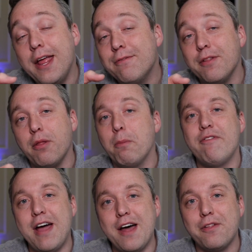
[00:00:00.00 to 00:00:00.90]
even
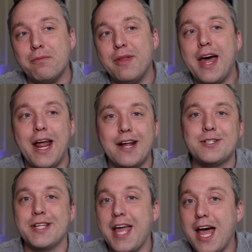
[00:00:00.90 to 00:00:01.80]
fathom that
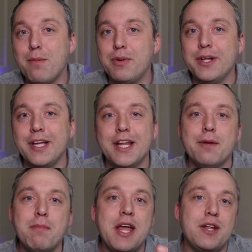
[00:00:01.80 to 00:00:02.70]
actually happening, and
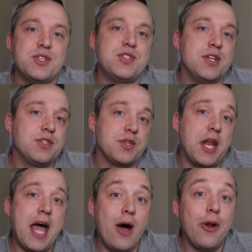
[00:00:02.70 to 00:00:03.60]
it makes sense on
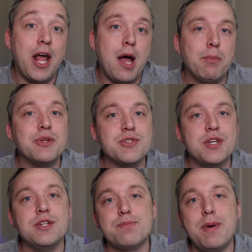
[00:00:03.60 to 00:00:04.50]
how it happens.
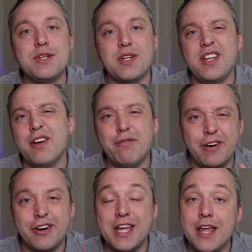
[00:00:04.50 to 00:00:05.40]
It's basically a
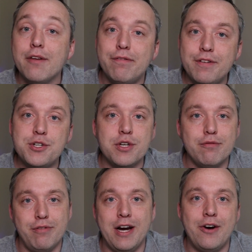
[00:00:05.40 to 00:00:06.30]
very
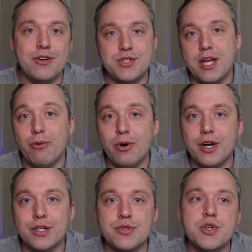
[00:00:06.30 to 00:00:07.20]
inefficient virus that
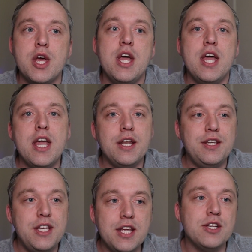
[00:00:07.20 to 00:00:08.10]
runs.
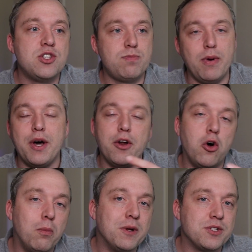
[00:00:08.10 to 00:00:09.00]
It did spawn a
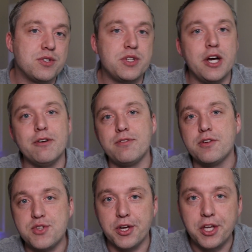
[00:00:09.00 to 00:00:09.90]
whole bunch of stuff,
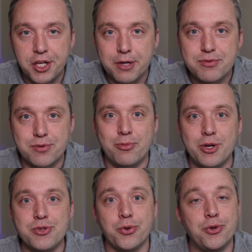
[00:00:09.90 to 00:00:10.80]
sucking up some
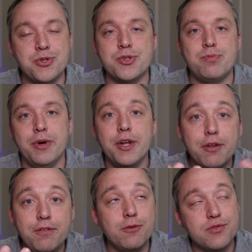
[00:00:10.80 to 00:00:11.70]
resources, but
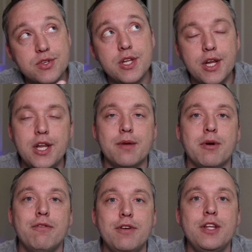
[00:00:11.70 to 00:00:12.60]
if you've seen any of
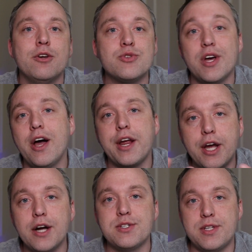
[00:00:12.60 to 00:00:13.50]
my videos, I
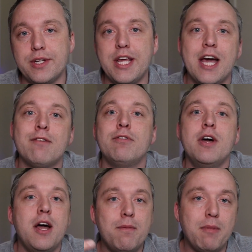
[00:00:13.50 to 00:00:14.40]
constantly have
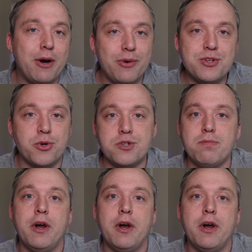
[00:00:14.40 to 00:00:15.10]
my resource